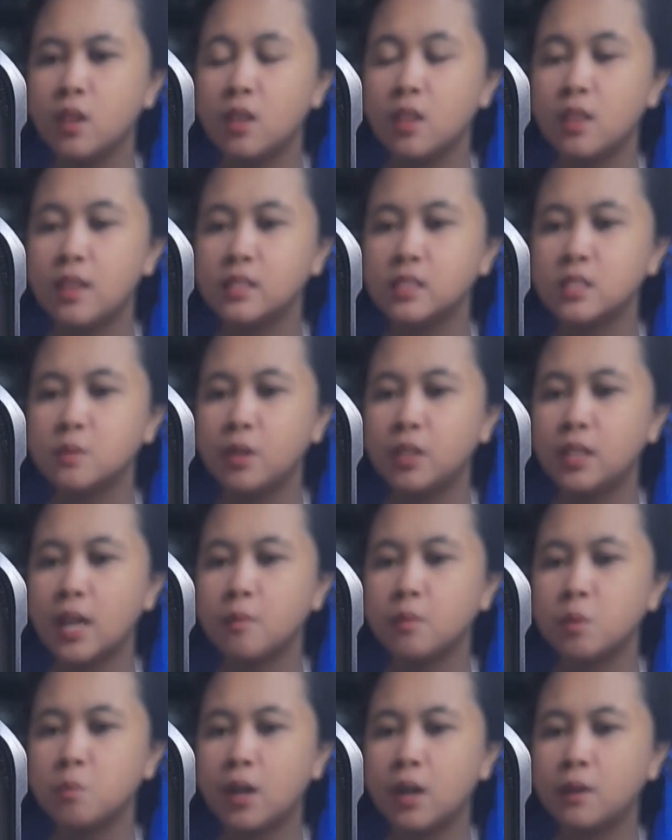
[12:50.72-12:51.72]
this, but
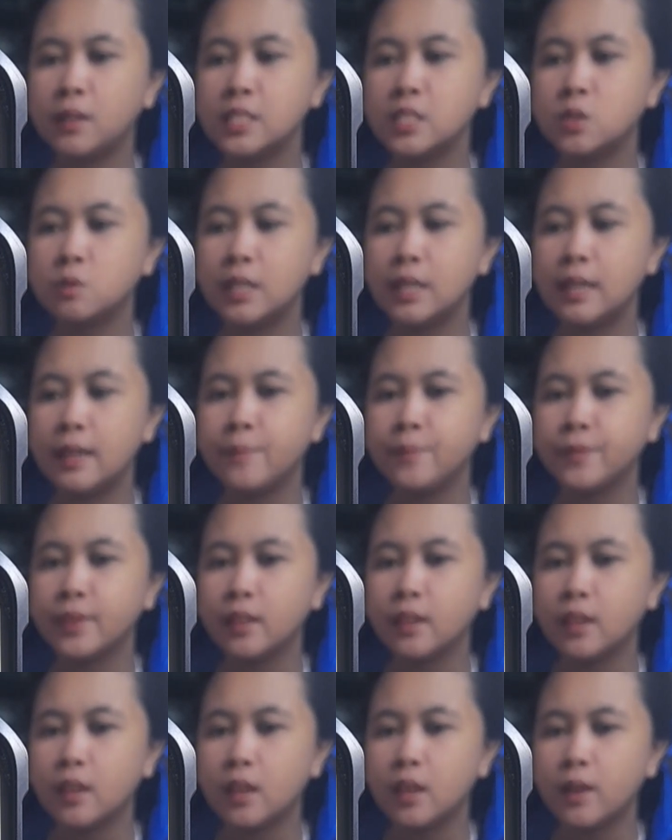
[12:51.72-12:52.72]
I'm embarrassed really.
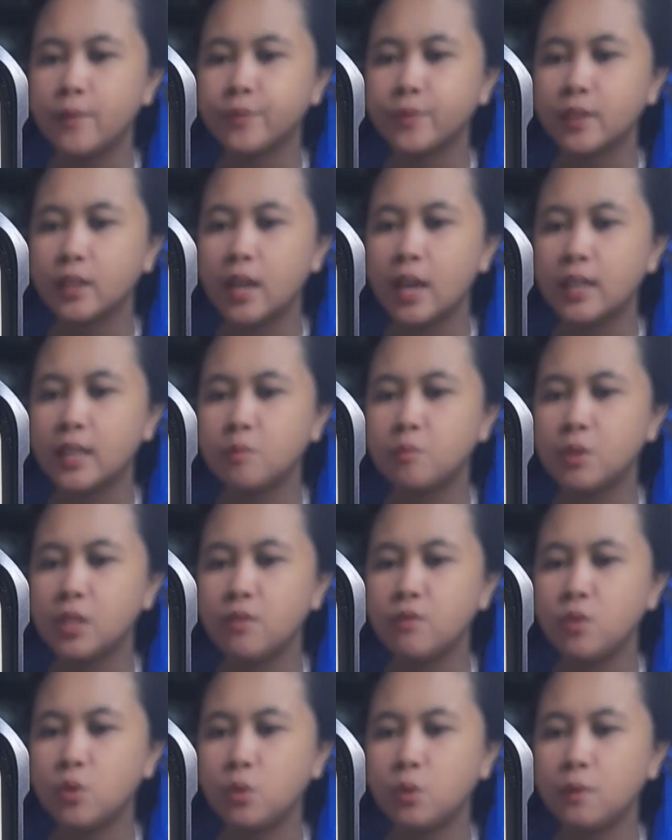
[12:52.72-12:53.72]
I can't
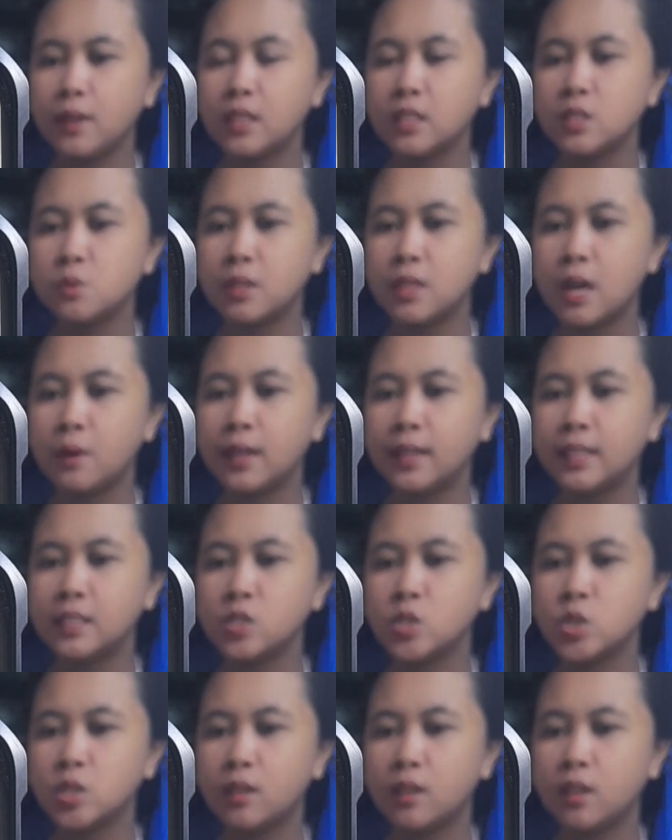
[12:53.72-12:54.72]
believe you're doing this without a
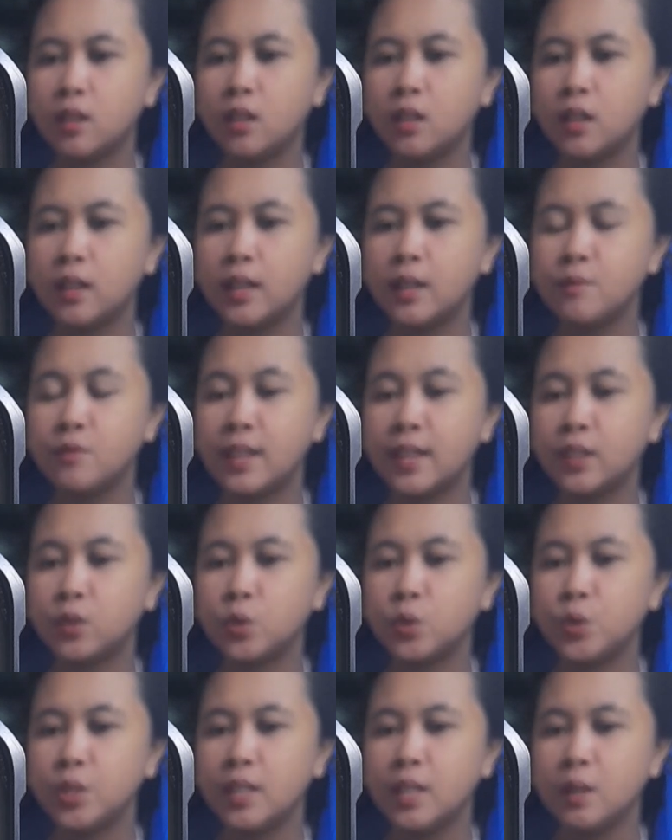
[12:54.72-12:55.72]
hitch. Haha, I'm
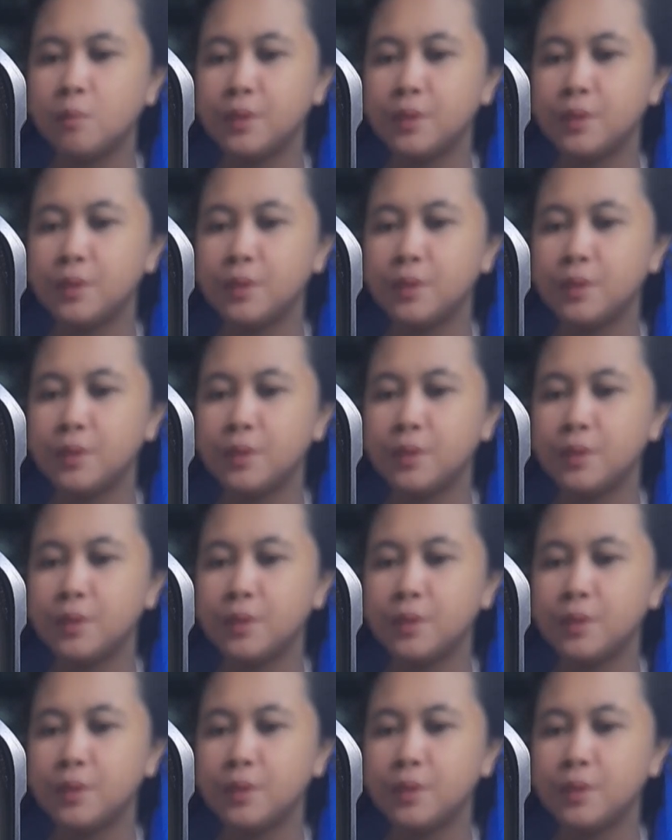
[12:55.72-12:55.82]
flattered.